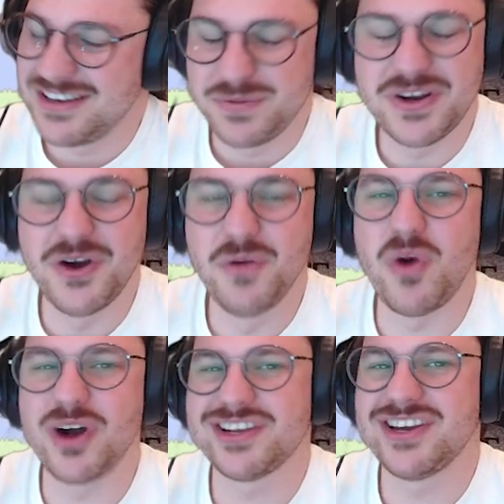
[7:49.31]
If we know
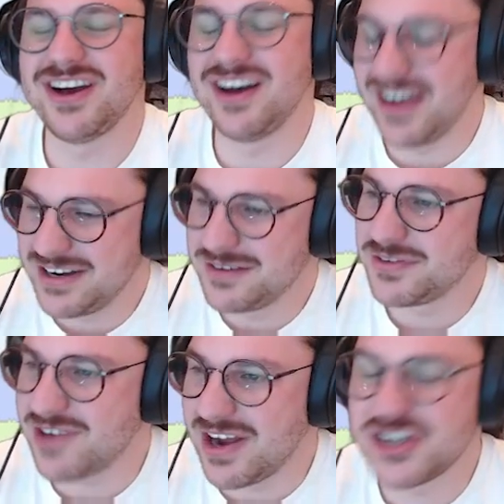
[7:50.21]
what kind of
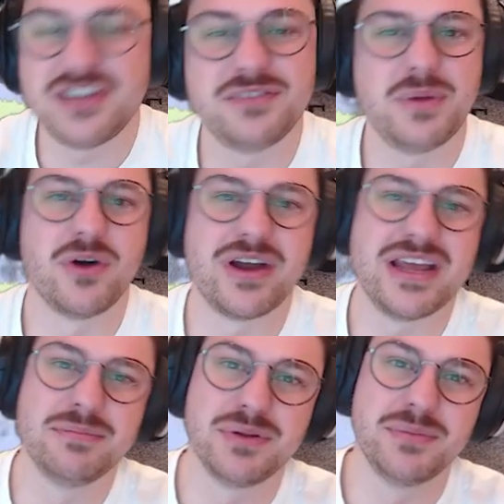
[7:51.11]
strategies we want
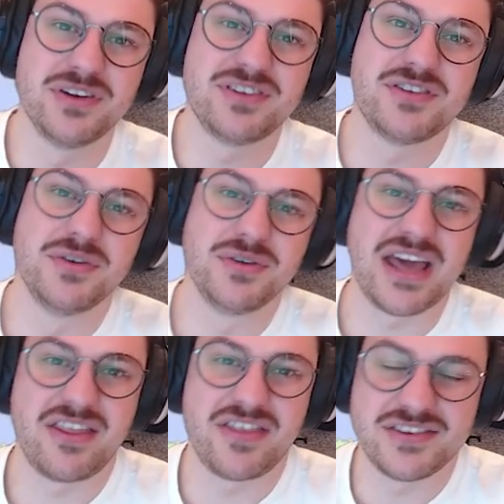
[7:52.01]
to implement to
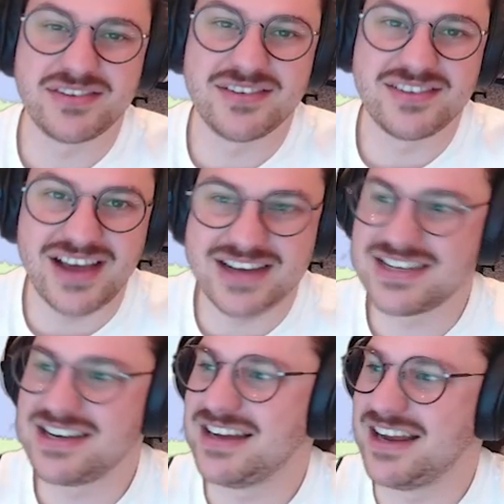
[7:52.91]
gather this data,